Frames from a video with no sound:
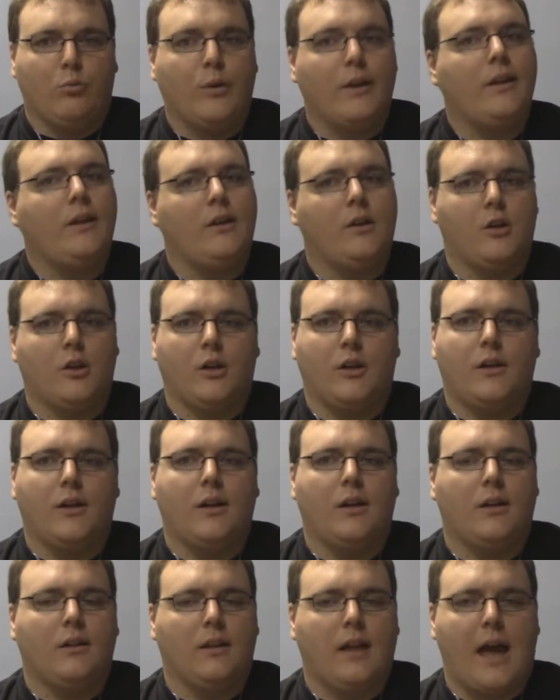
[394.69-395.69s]
Really
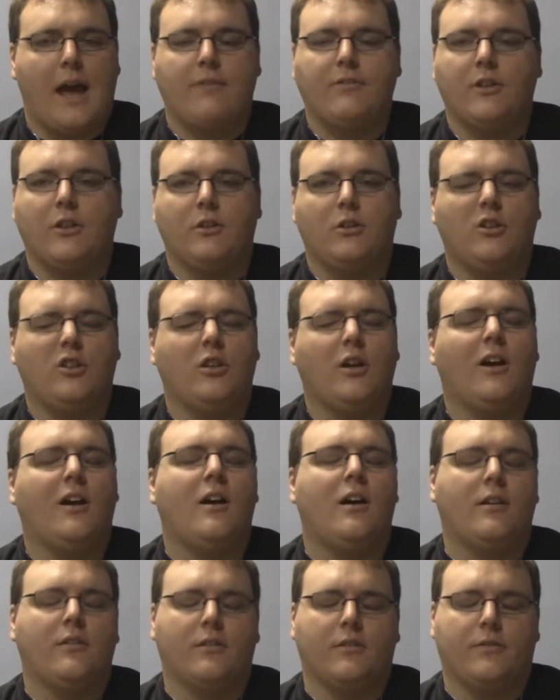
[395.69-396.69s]
good. Having
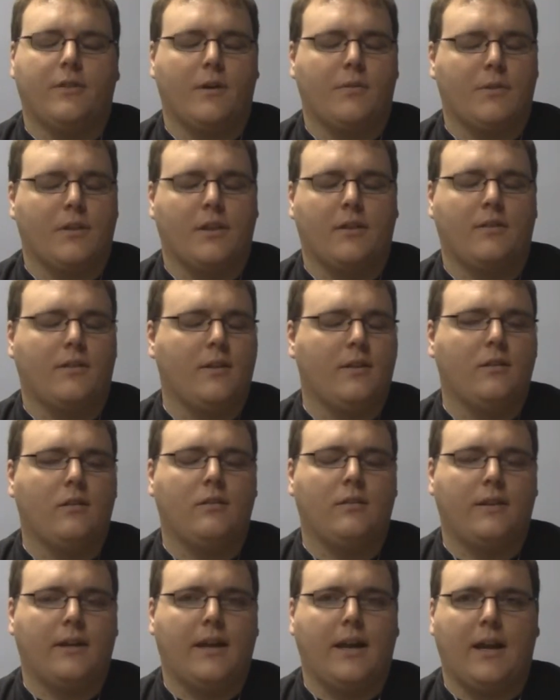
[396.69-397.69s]
tons of fun with this. This
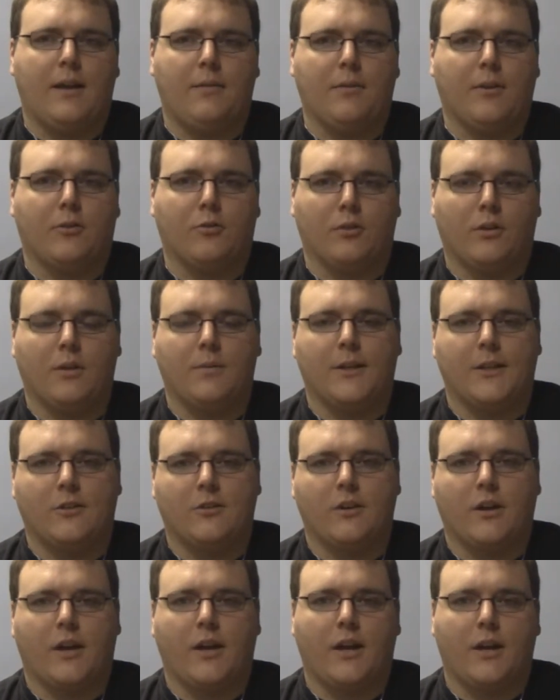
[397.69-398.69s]
is the game that's really been
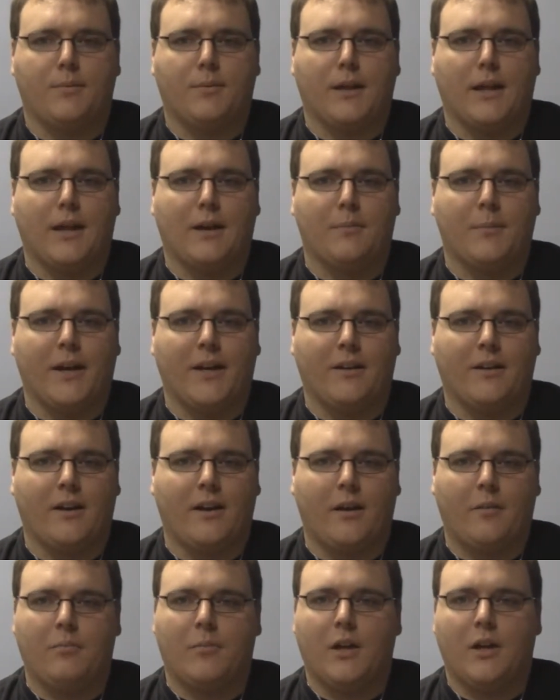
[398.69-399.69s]
sucking up a lot of my
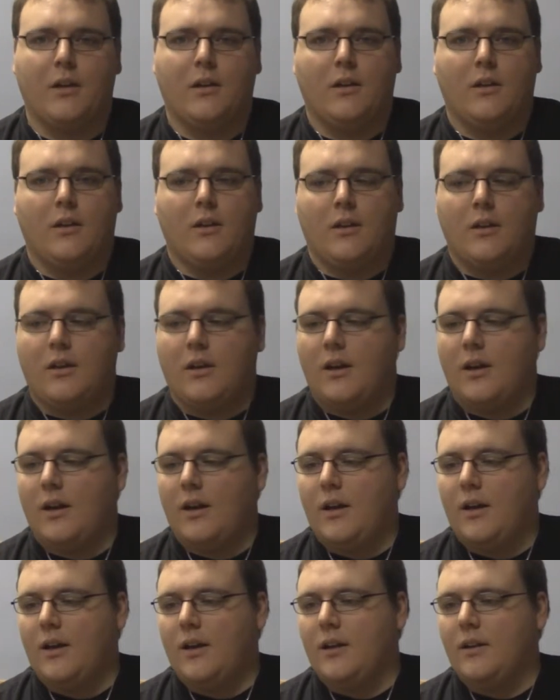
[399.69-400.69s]
time.
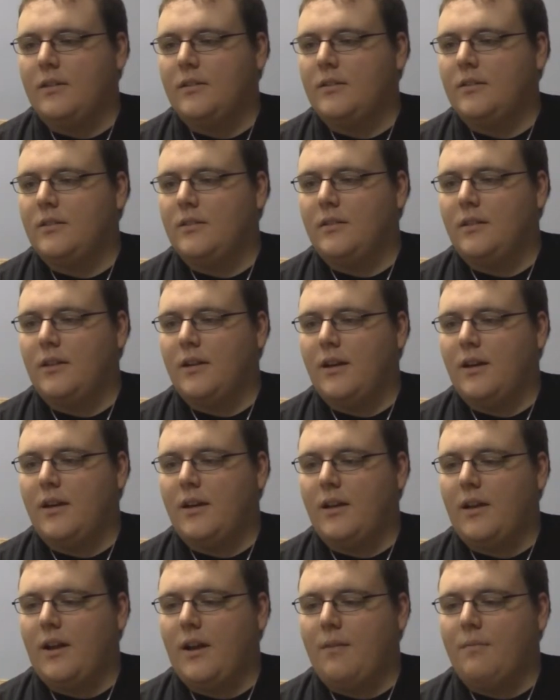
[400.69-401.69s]
I'm
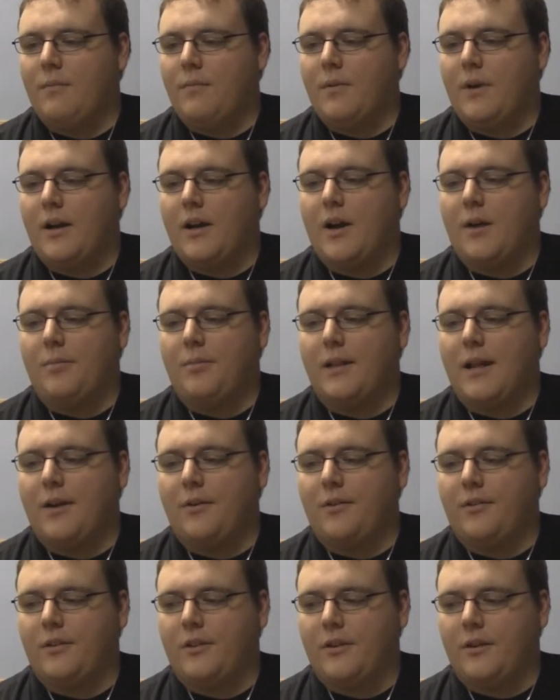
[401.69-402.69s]
a couple
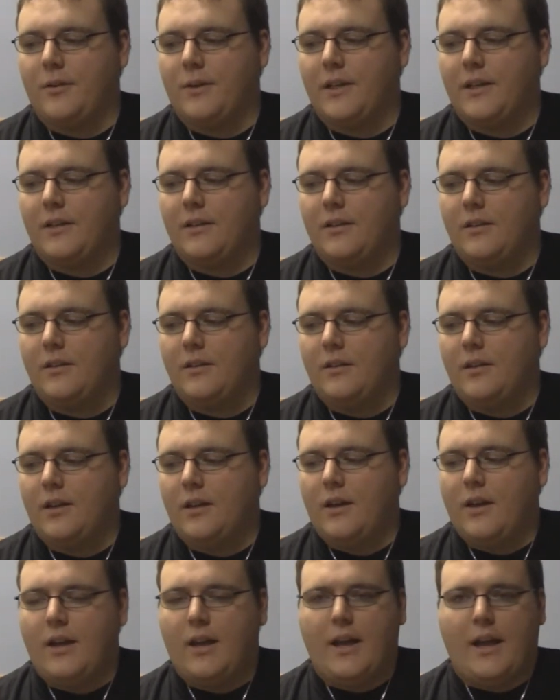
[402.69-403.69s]
hours into it,
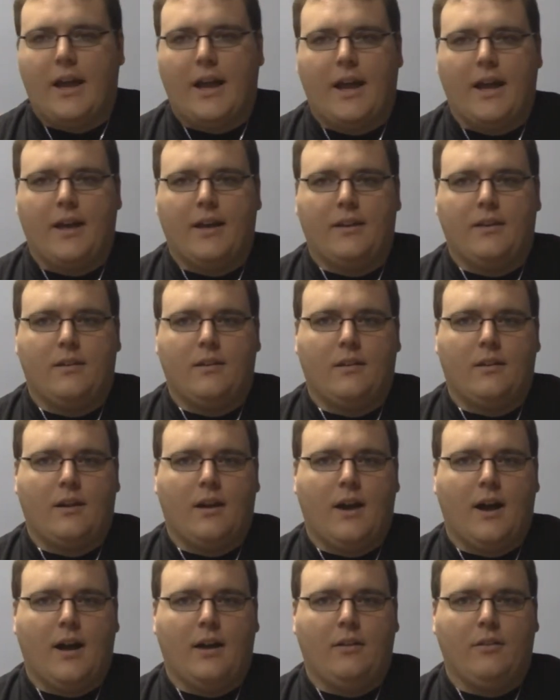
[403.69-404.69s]
and
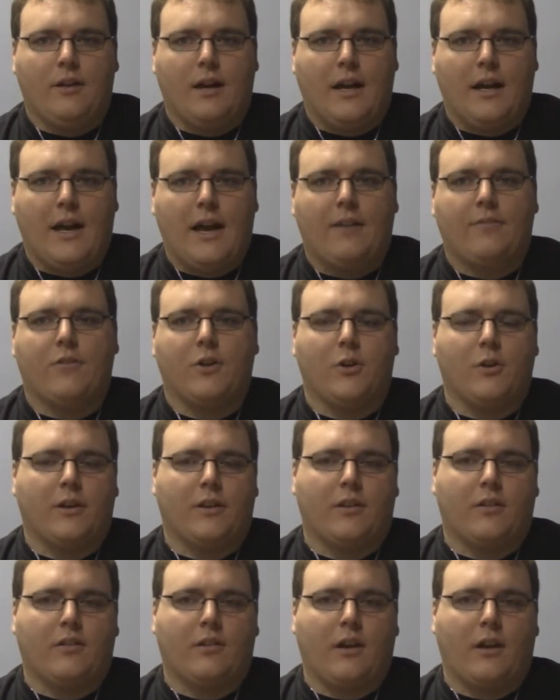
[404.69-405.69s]
I have to go
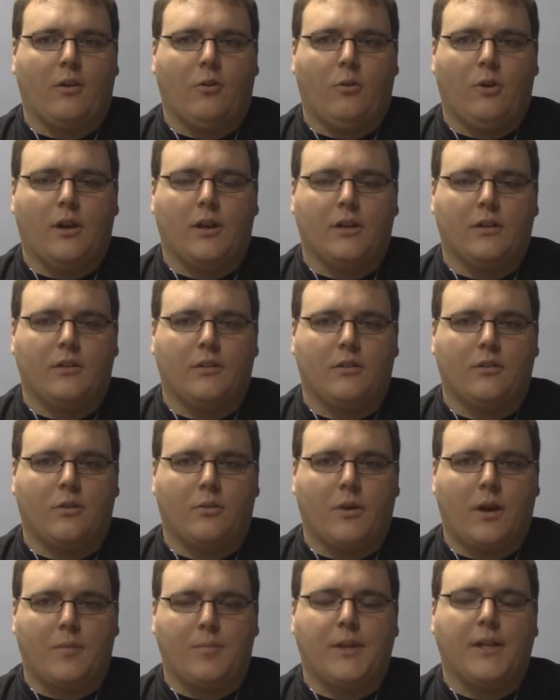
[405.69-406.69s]
get the second one,
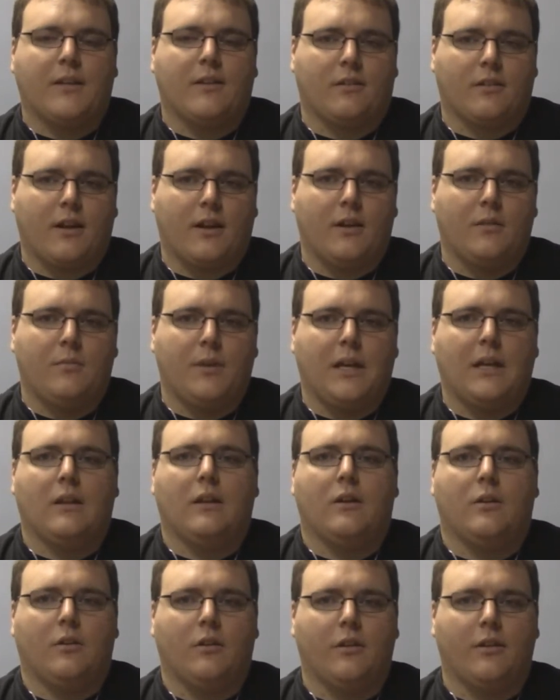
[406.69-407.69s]
so when I beat this I can
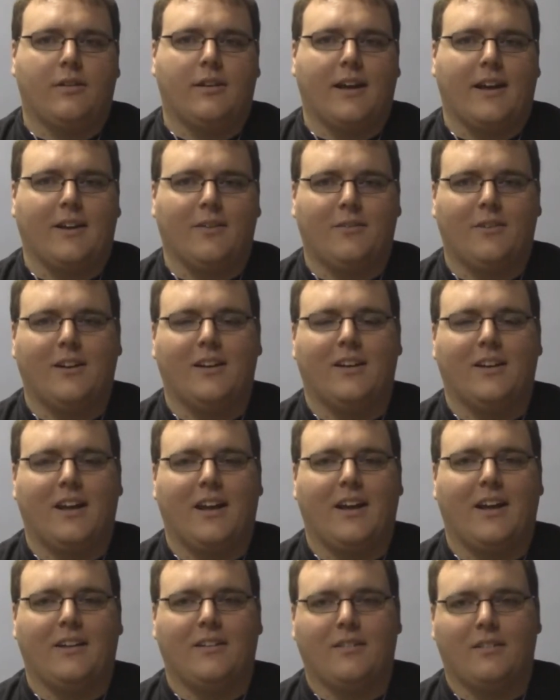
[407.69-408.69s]
immediately go to the second one
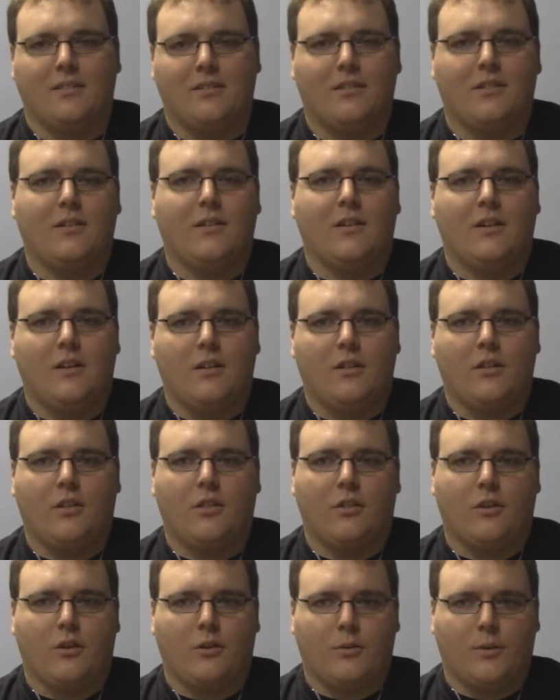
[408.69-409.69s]
and
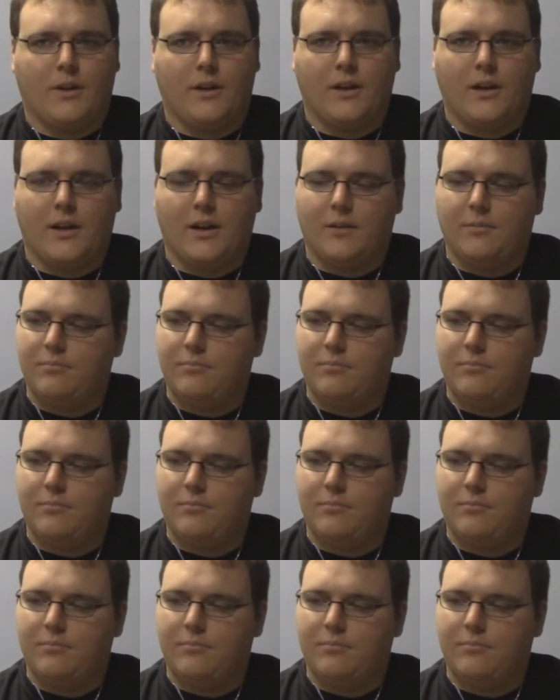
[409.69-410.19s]
the third one.